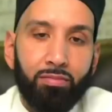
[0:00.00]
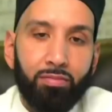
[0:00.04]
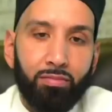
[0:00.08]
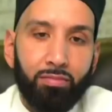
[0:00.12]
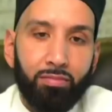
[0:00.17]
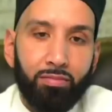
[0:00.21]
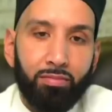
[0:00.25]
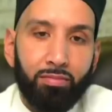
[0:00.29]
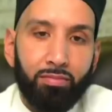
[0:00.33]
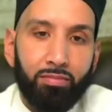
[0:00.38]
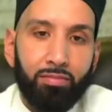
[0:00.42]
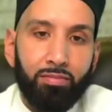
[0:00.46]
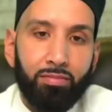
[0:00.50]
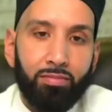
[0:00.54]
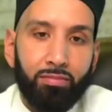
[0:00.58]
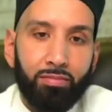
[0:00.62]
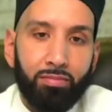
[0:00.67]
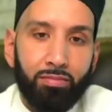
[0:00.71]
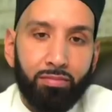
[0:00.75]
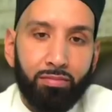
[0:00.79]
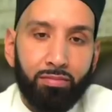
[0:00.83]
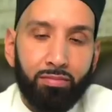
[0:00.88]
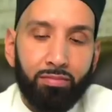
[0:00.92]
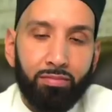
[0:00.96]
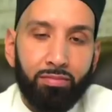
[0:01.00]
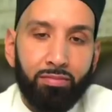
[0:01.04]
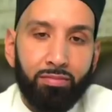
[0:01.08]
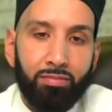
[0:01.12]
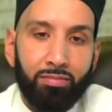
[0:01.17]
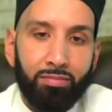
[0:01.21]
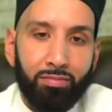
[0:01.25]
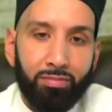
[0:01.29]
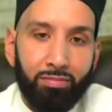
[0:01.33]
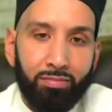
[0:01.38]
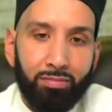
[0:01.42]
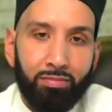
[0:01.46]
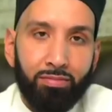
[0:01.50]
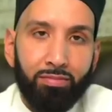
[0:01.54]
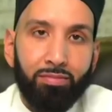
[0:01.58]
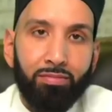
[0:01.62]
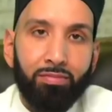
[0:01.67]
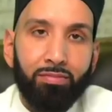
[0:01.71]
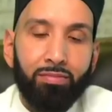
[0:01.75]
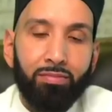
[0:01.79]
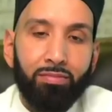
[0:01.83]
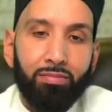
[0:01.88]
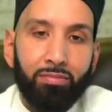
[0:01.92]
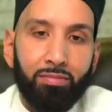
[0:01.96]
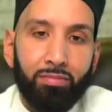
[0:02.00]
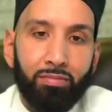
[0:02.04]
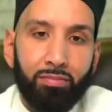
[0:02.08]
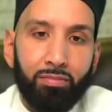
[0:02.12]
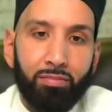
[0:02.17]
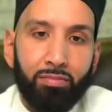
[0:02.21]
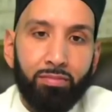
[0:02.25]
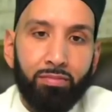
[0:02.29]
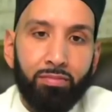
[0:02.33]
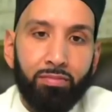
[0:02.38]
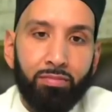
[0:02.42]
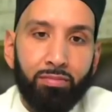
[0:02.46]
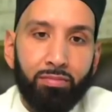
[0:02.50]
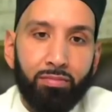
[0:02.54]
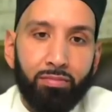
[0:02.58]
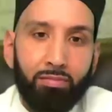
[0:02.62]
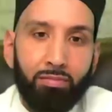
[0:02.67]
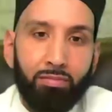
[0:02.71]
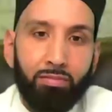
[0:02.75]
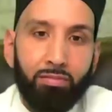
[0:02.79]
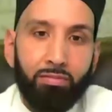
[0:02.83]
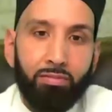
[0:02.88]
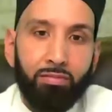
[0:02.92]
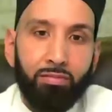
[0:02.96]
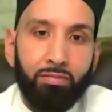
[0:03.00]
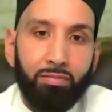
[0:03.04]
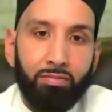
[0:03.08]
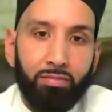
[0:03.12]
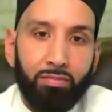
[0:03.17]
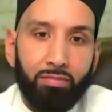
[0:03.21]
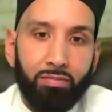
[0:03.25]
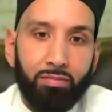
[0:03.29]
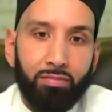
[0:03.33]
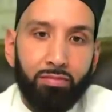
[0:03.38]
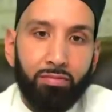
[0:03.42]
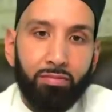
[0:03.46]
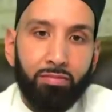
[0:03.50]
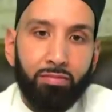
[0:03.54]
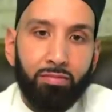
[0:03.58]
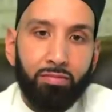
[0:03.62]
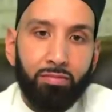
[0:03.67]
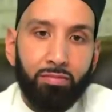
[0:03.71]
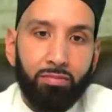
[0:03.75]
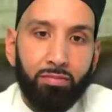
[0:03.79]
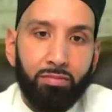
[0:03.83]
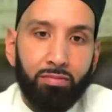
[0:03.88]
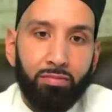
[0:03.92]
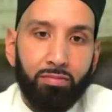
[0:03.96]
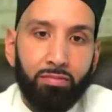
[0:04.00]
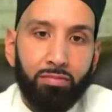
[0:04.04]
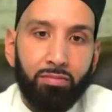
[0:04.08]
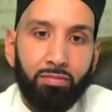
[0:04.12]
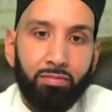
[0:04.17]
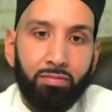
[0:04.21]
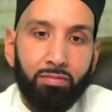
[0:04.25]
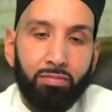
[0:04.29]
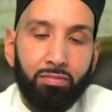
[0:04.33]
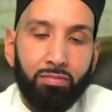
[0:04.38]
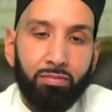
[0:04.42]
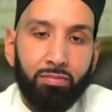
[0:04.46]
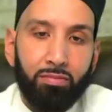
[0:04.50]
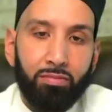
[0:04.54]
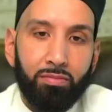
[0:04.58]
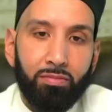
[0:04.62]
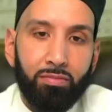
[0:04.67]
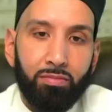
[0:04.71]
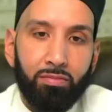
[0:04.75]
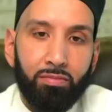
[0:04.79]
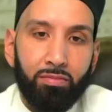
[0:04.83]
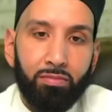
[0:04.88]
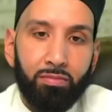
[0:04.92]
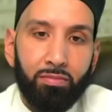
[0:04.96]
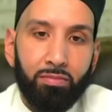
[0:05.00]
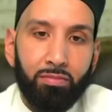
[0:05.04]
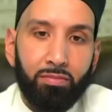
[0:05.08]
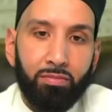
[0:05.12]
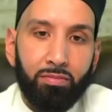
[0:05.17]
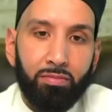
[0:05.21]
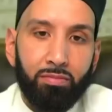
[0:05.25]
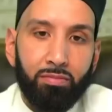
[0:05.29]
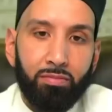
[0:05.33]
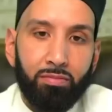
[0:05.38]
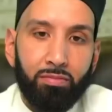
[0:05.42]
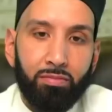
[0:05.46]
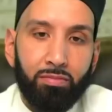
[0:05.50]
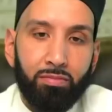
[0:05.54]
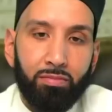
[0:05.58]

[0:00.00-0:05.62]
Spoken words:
This person isn't speaking.